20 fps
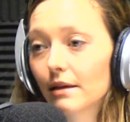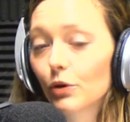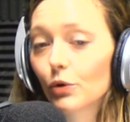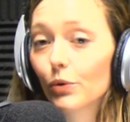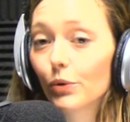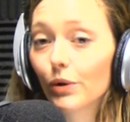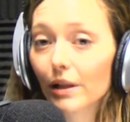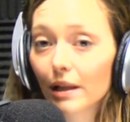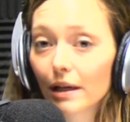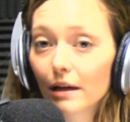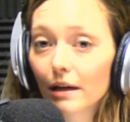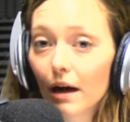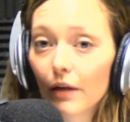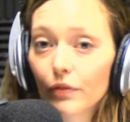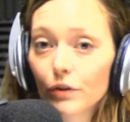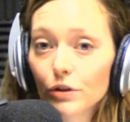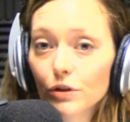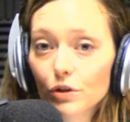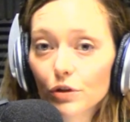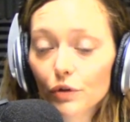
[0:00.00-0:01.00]
You click
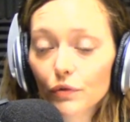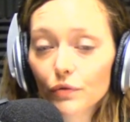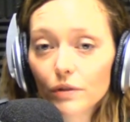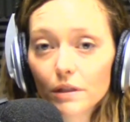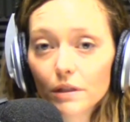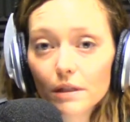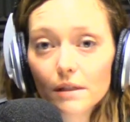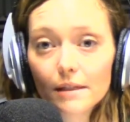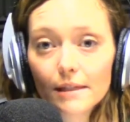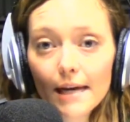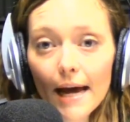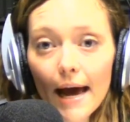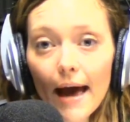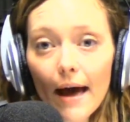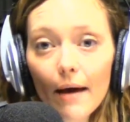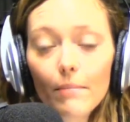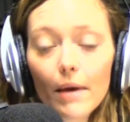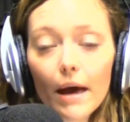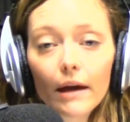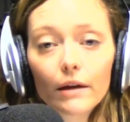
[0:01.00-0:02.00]
on the services
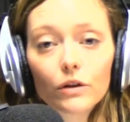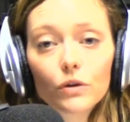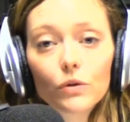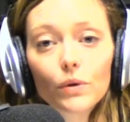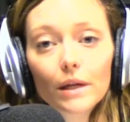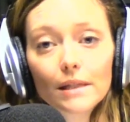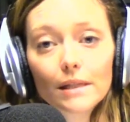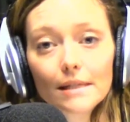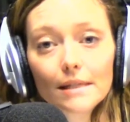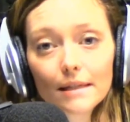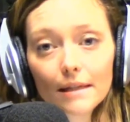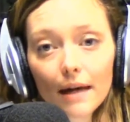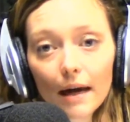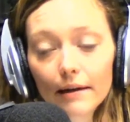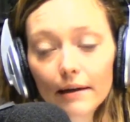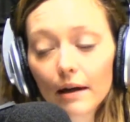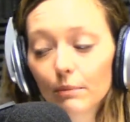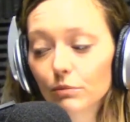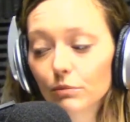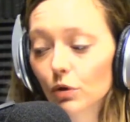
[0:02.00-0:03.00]
tab and you can
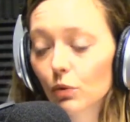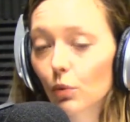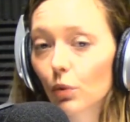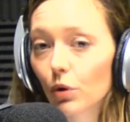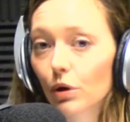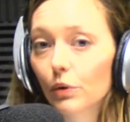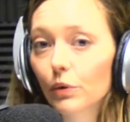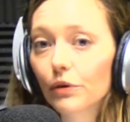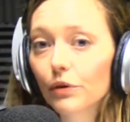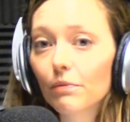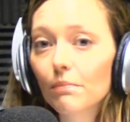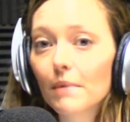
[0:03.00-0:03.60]
sign up to work with